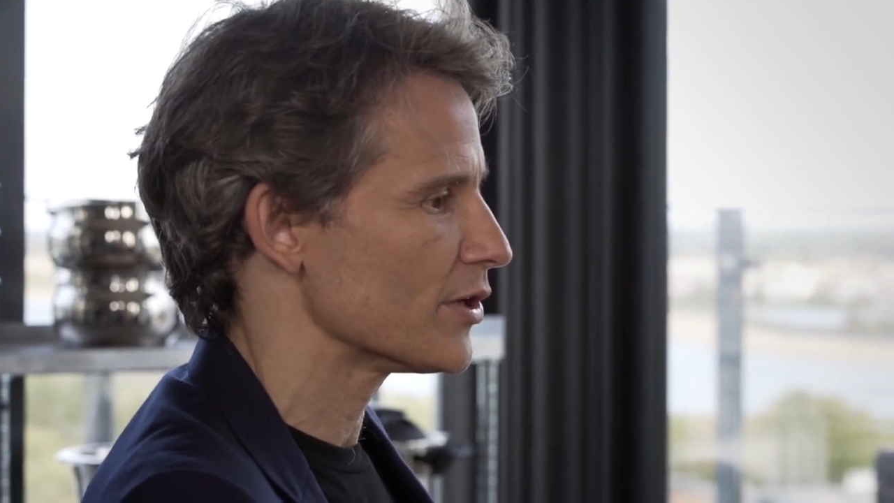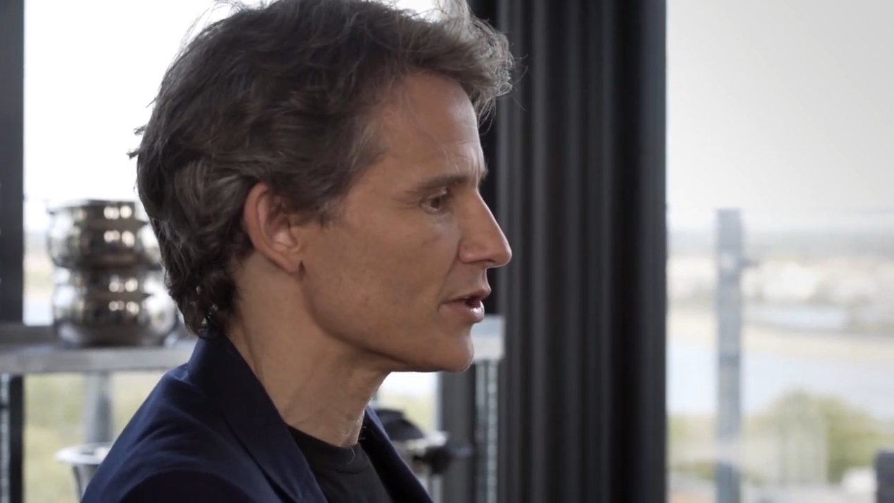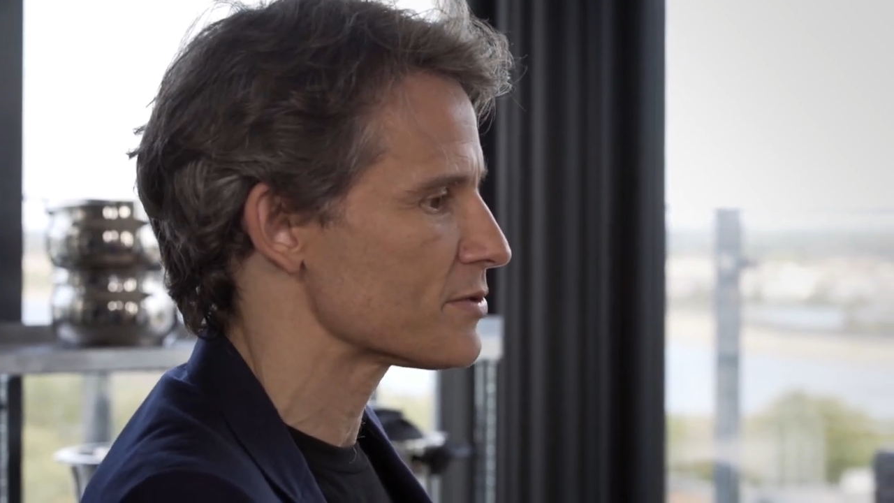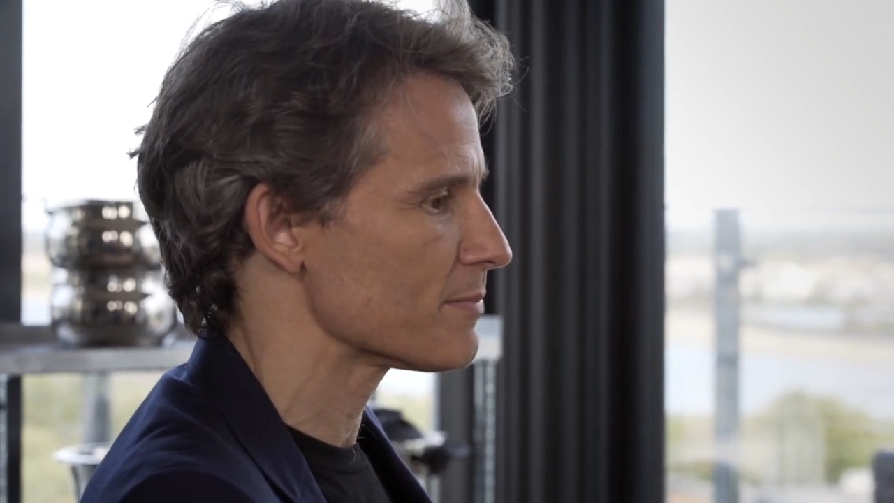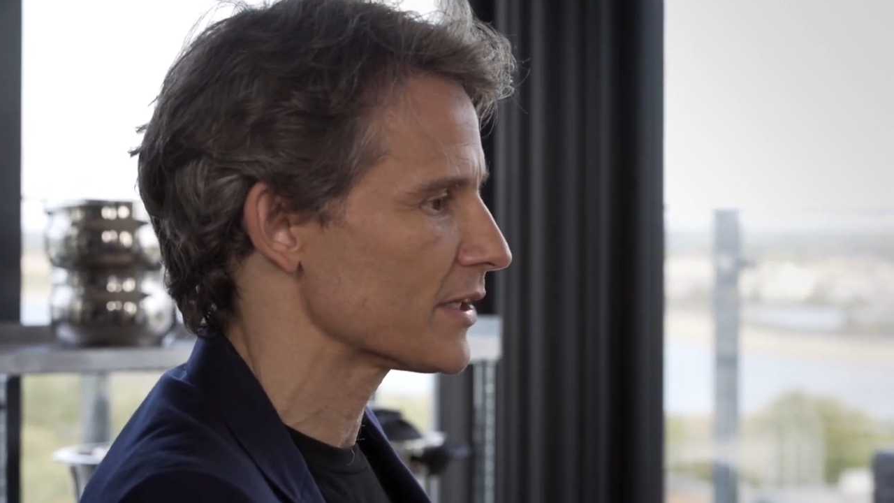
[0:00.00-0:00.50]

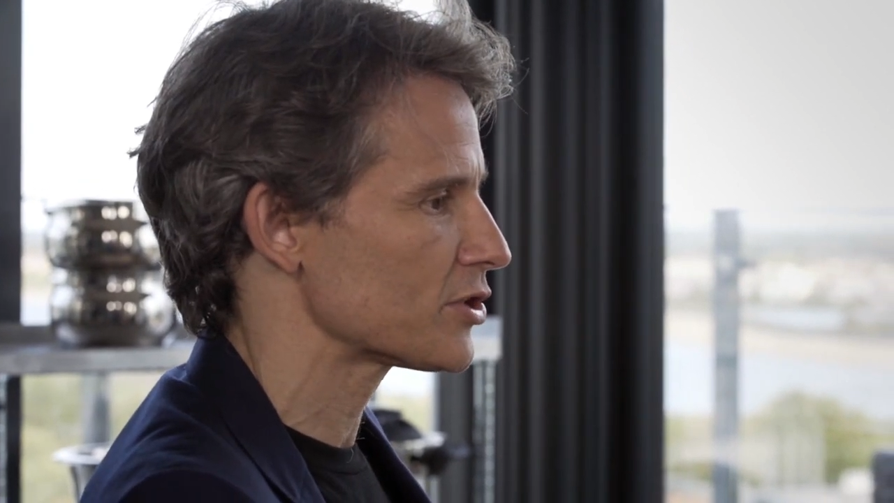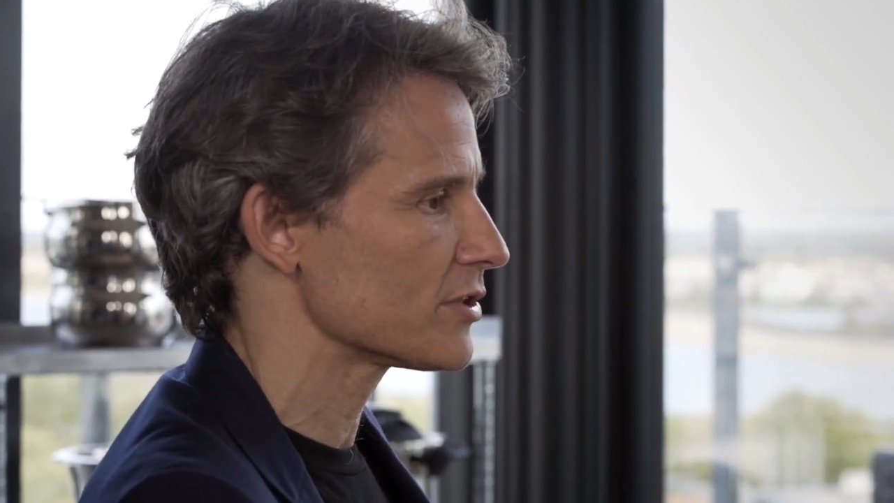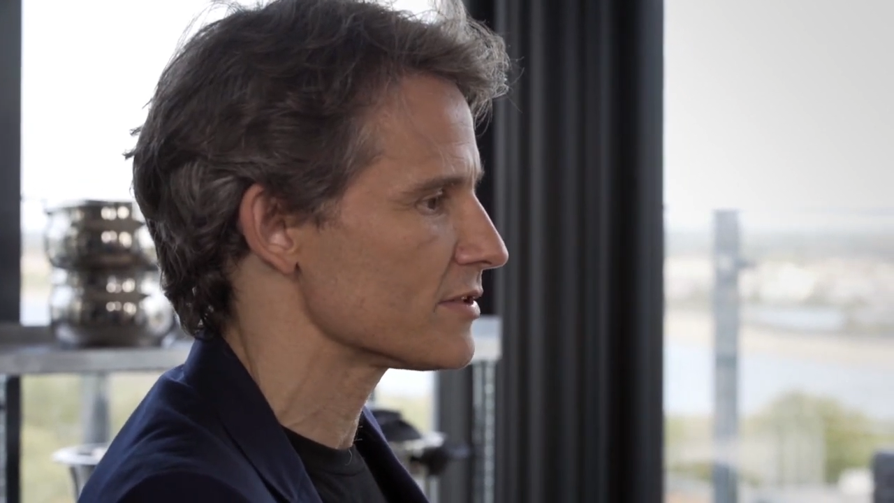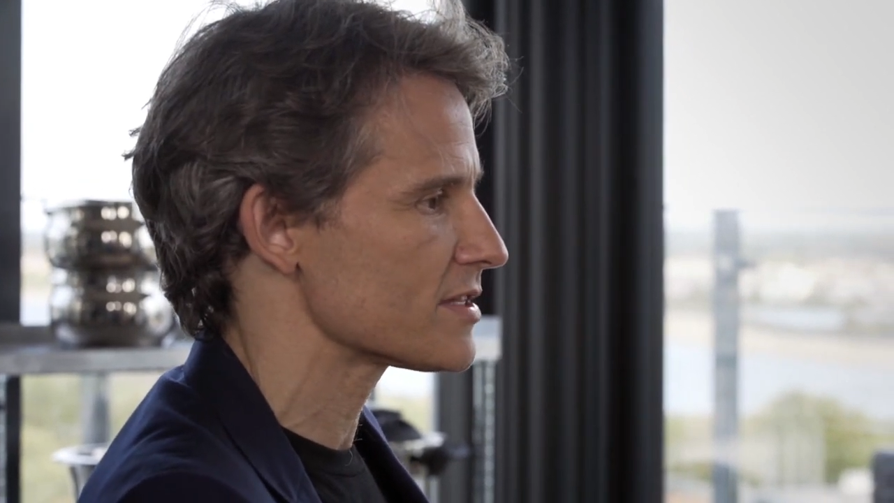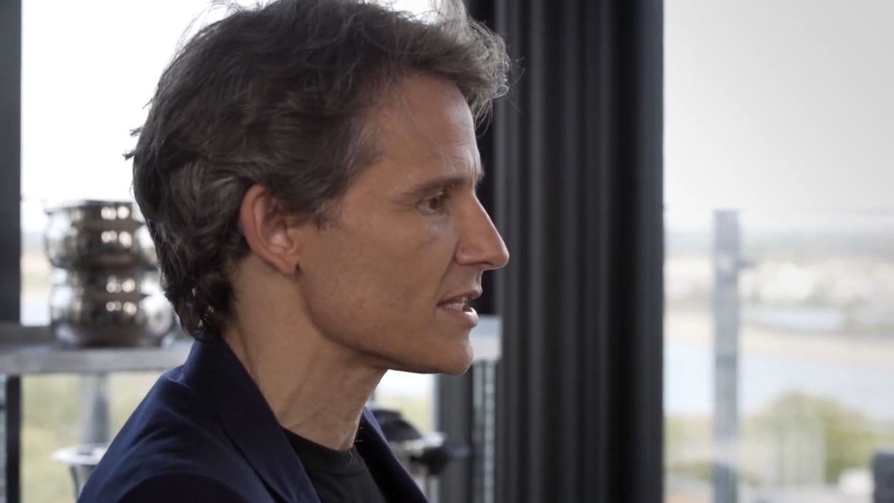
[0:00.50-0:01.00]
as
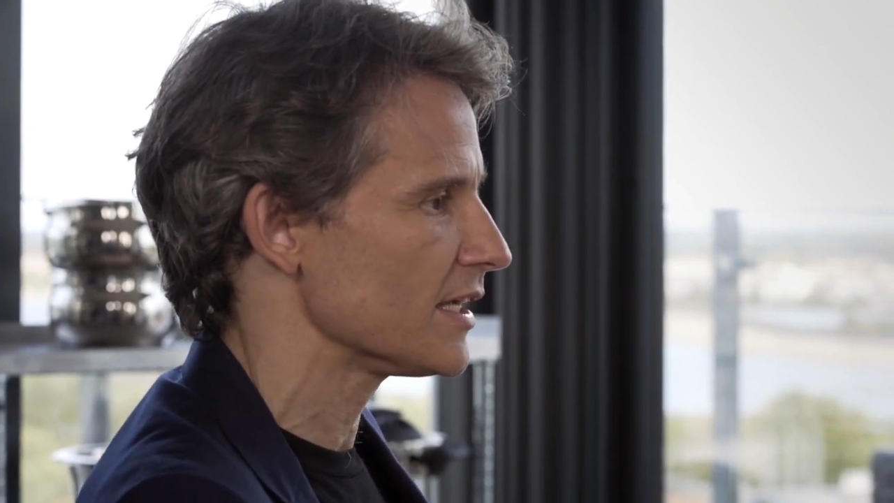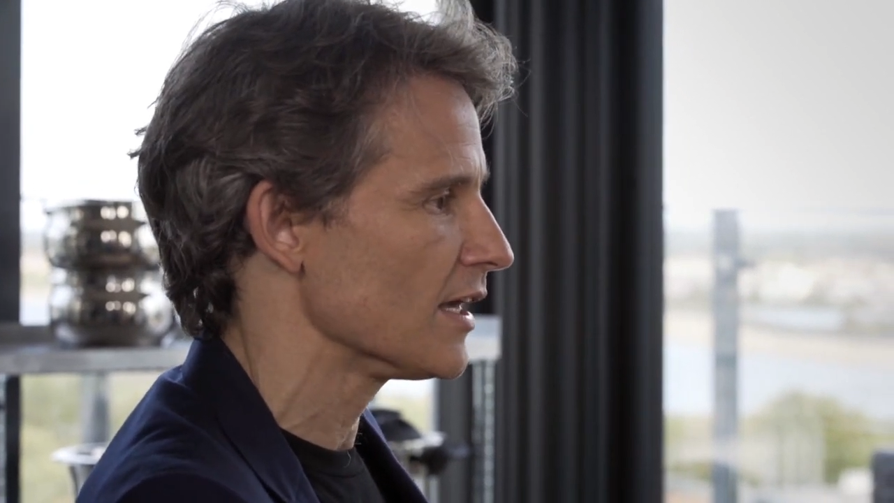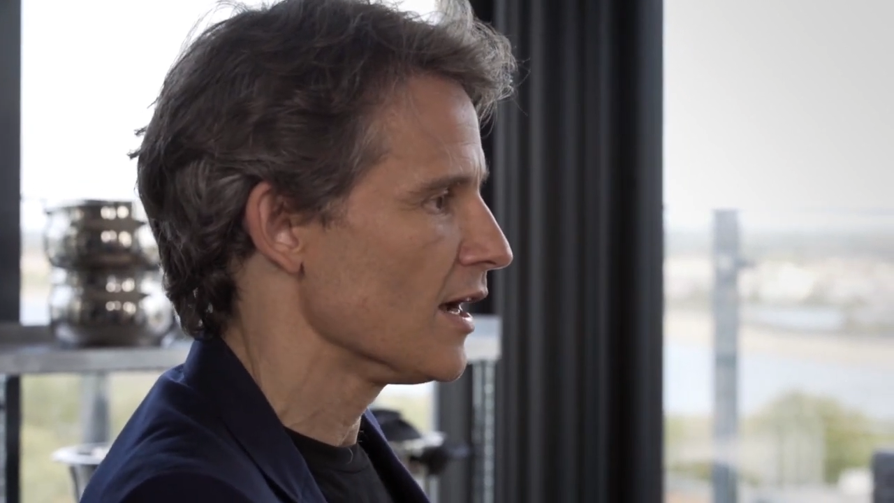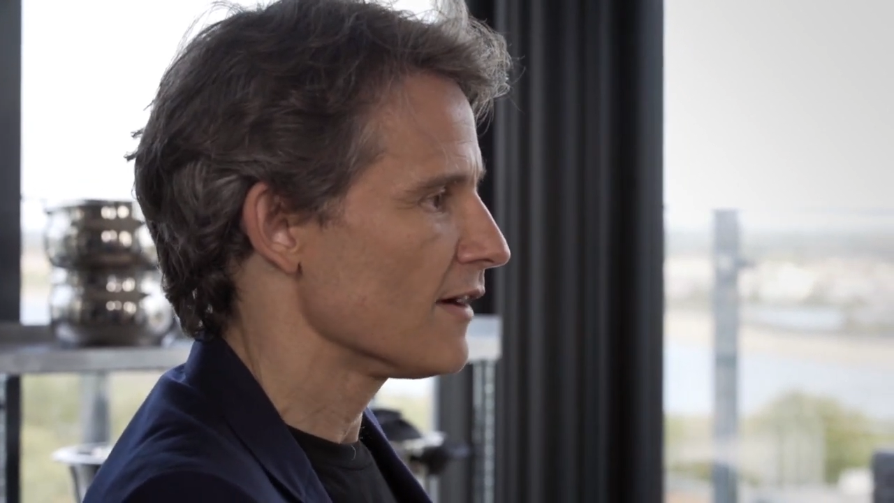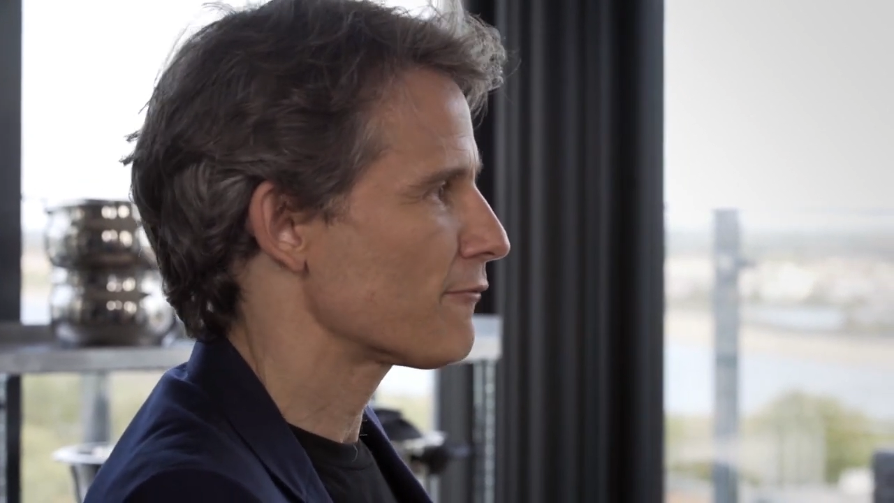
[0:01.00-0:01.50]
much as the